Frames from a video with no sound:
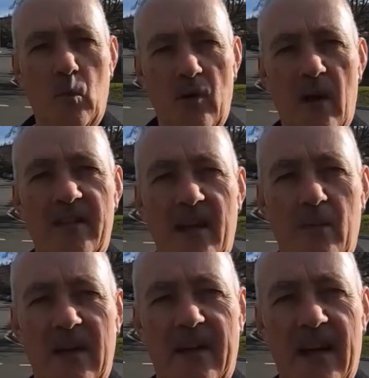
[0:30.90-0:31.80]
We'd race our
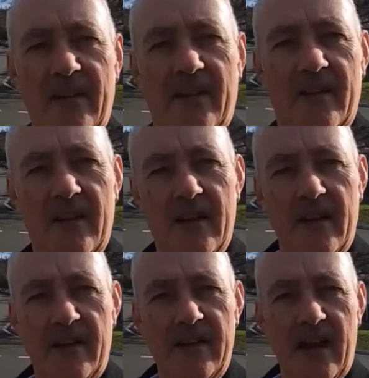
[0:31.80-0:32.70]
billy carts
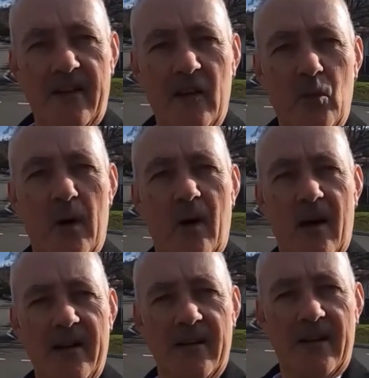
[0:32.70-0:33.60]
down the hill
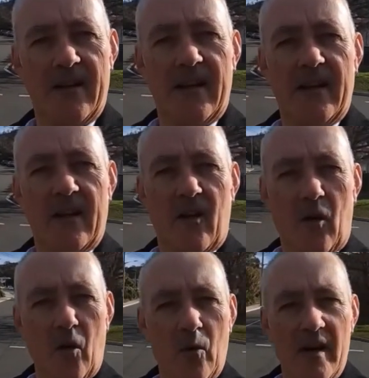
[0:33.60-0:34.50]
behind,
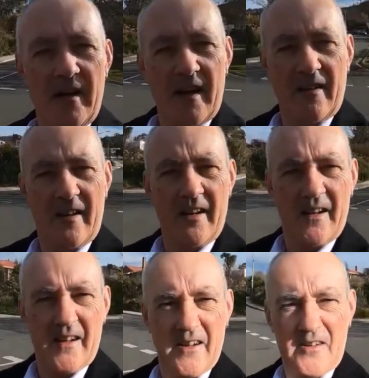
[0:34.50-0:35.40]
all the way down
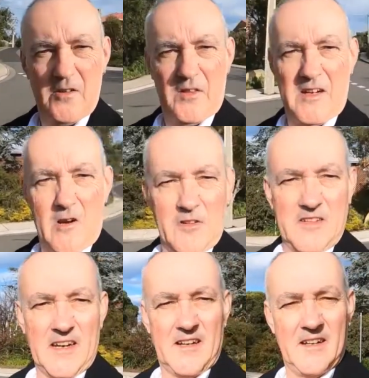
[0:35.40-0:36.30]
to the
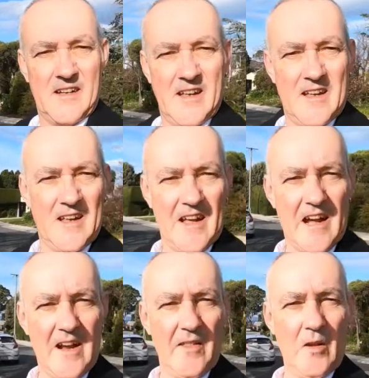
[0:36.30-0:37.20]
cul-de-sac
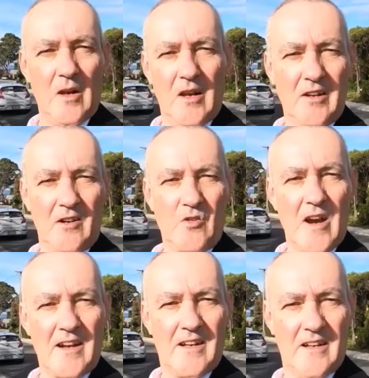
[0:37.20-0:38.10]
and the little
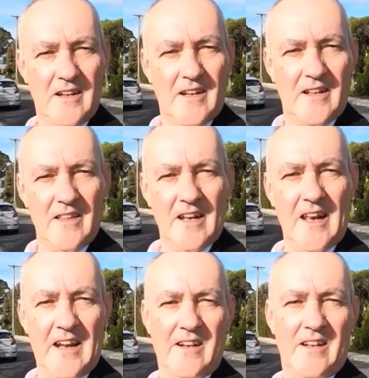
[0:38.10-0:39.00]
track that
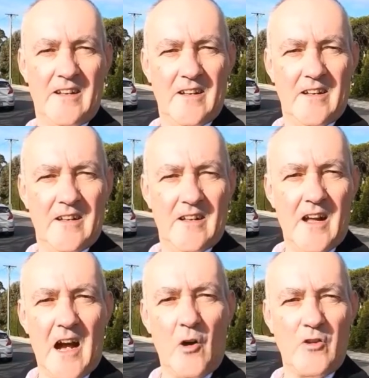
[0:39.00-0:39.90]
led
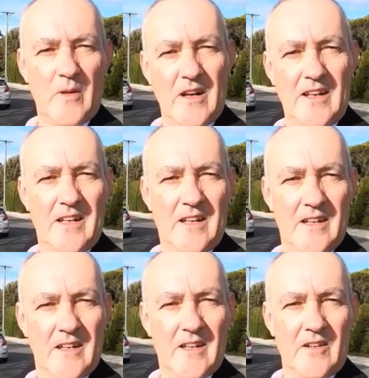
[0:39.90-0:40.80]
ultimately
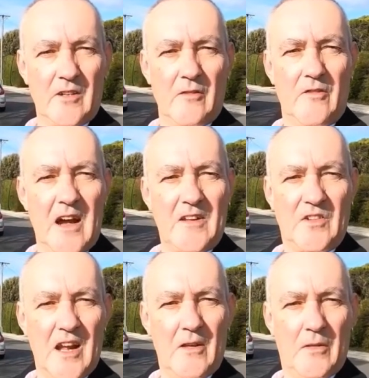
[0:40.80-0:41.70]
to the far
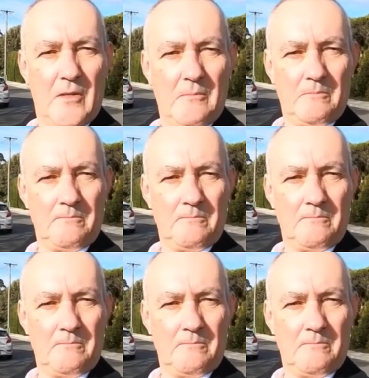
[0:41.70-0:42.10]
south.